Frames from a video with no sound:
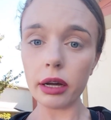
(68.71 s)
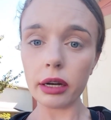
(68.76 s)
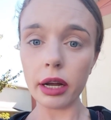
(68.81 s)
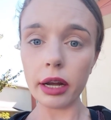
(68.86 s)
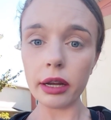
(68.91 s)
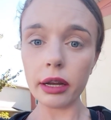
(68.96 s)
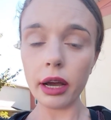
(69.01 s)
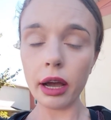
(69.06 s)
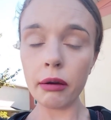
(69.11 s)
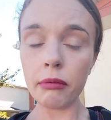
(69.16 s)

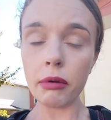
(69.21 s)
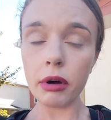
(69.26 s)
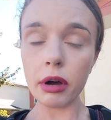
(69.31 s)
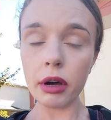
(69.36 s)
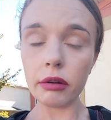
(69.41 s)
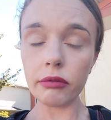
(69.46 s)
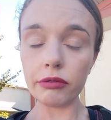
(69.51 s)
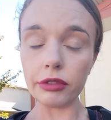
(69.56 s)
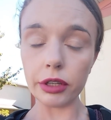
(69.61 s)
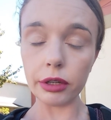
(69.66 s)
I
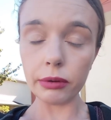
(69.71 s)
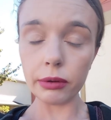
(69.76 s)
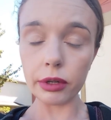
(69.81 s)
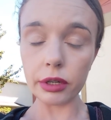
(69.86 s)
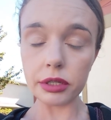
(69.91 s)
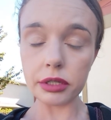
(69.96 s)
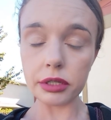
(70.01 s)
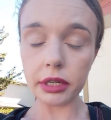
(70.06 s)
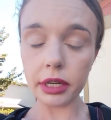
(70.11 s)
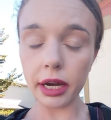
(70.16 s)
want
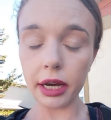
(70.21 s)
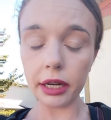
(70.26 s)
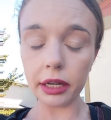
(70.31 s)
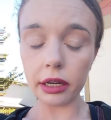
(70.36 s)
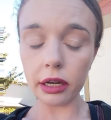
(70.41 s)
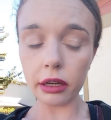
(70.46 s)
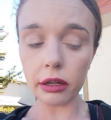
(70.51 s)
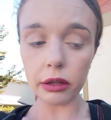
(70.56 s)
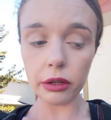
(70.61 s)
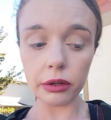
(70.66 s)
viewers to kind of
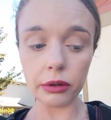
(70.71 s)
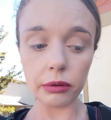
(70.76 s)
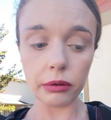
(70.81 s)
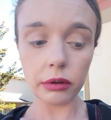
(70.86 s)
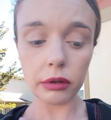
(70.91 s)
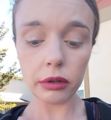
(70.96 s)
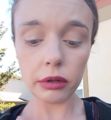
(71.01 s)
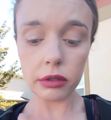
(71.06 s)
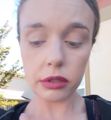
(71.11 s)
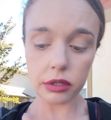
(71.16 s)
conclude.
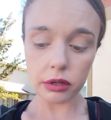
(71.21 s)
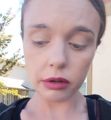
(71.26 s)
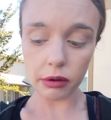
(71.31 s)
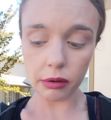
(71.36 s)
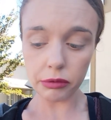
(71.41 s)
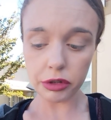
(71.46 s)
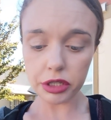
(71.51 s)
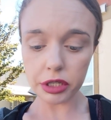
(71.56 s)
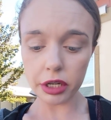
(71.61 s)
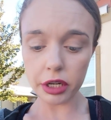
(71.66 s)
So I'm
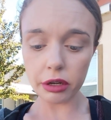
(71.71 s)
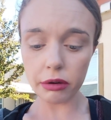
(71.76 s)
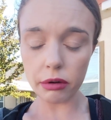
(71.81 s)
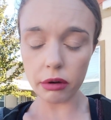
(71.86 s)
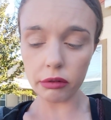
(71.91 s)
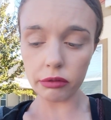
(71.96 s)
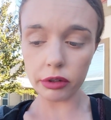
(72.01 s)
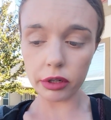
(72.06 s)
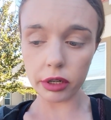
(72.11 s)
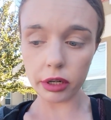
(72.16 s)
just going to go
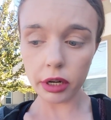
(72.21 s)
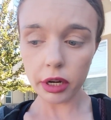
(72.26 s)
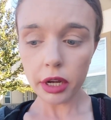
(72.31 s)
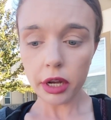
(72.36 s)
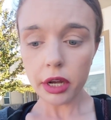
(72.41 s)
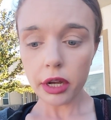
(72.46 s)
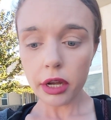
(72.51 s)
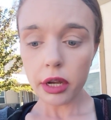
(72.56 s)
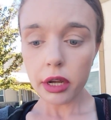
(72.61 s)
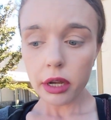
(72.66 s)
over
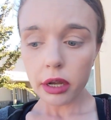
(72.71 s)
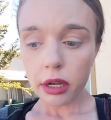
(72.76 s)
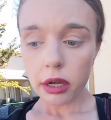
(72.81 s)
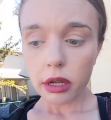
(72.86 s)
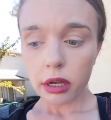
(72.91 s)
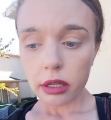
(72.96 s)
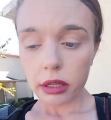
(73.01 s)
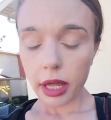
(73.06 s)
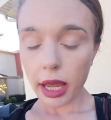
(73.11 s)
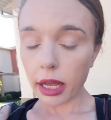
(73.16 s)

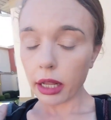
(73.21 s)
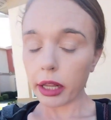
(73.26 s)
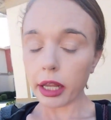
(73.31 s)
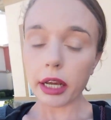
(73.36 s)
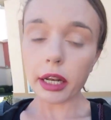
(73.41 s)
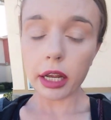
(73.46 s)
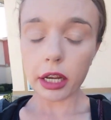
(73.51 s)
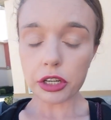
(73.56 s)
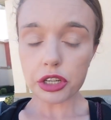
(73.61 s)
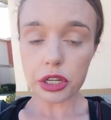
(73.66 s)
the
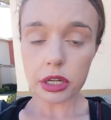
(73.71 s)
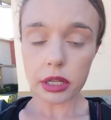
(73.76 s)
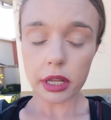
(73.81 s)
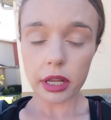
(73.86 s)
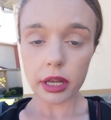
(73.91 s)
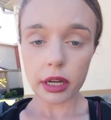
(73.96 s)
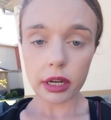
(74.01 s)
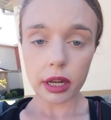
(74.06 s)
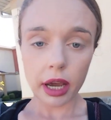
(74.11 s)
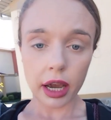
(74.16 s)
alienation
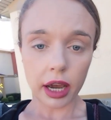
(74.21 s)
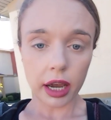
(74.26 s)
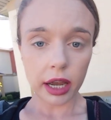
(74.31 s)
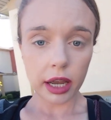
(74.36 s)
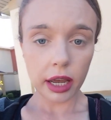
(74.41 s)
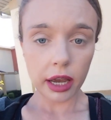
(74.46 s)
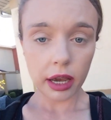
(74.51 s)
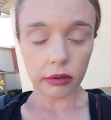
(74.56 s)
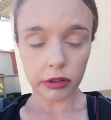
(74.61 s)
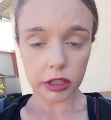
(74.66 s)
that I
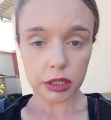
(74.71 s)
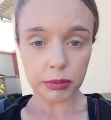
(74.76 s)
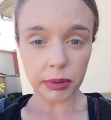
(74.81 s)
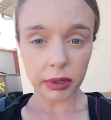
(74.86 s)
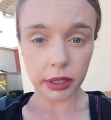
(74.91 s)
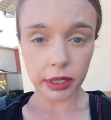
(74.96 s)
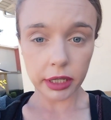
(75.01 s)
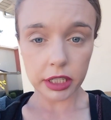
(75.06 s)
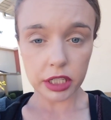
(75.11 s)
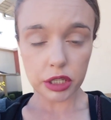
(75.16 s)
have
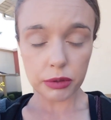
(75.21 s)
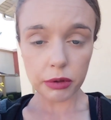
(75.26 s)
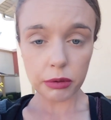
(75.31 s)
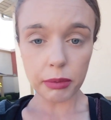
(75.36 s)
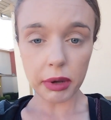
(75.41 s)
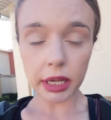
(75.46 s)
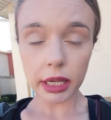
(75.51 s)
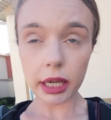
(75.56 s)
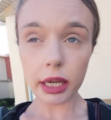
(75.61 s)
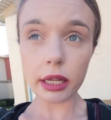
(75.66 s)
experienced with my
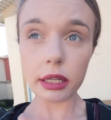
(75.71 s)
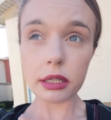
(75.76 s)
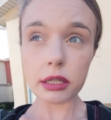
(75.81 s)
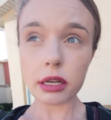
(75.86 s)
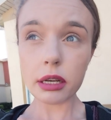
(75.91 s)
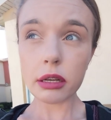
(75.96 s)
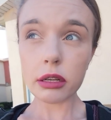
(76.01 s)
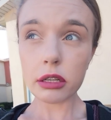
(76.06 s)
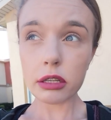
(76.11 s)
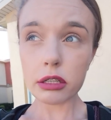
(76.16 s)
kids.
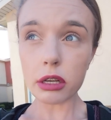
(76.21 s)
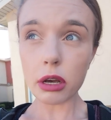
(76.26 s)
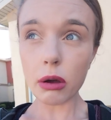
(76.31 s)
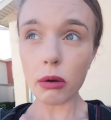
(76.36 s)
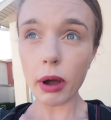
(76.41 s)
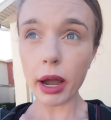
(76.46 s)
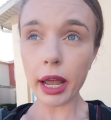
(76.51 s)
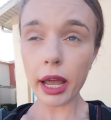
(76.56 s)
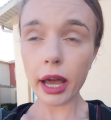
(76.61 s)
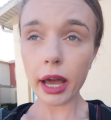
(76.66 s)
So
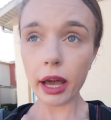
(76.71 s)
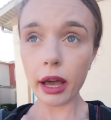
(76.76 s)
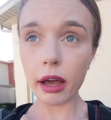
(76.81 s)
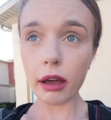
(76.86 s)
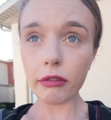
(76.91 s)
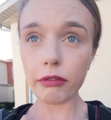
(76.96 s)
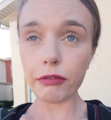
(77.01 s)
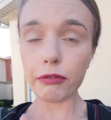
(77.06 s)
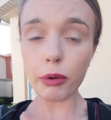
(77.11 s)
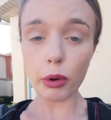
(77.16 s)
I
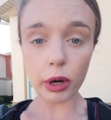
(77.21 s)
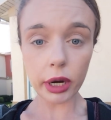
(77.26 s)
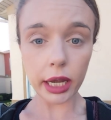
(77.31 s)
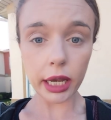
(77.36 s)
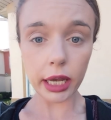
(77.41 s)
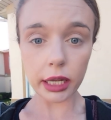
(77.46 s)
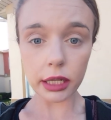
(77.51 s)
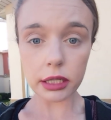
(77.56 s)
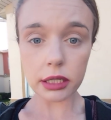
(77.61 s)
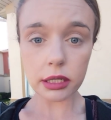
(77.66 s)
have 4
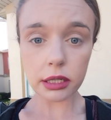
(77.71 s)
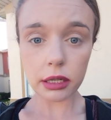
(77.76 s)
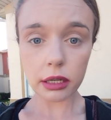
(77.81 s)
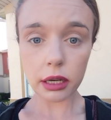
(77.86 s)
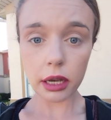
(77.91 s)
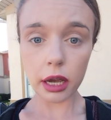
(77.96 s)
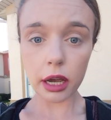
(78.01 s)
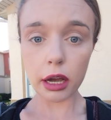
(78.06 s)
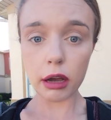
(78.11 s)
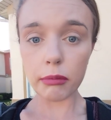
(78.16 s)
kids.
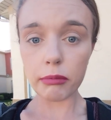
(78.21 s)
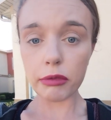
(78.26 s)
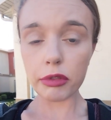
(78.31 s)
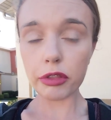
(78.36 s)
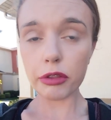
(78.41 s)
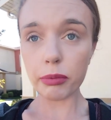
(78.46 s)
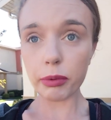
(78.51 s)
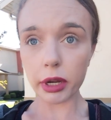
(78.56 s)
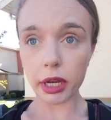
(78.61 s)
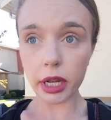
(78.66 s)

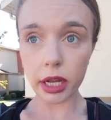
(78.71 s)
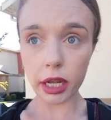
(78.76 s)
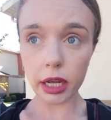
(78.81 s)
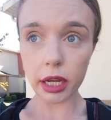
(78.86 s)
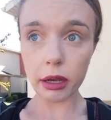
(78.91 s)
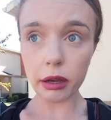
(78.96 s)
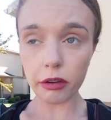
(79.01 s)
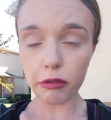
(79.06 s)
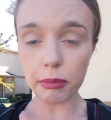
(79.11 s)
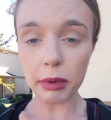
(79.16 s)
3
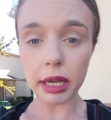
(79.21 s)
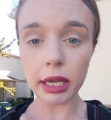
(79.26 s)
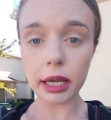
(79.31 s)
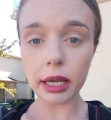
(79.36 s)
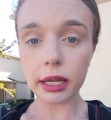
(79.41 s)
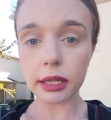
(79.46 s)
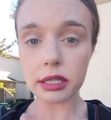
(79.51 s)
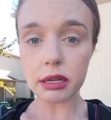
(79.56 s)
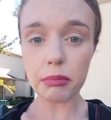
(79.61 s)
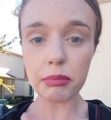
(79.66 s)
of my
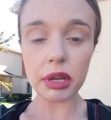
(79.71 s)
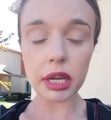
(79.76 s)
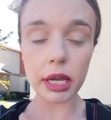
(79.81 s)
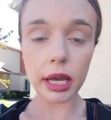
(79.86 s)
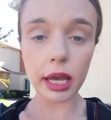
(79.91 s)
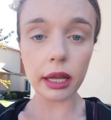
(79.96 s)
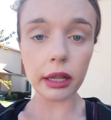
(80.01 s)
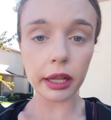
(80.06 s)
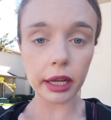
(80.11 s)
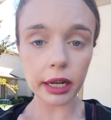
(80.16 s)
kids I'm being
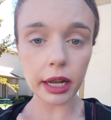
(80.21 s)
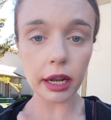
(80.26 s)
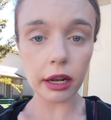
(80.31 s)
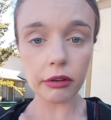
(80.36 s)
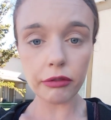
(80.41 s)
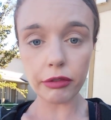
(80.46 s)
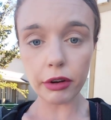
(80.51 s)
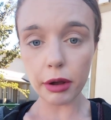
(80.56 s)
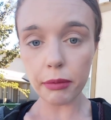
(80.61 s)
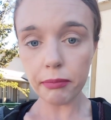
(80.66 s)
alienated
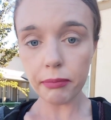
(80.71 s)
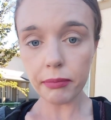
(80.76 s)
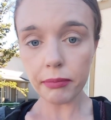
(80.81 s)
from.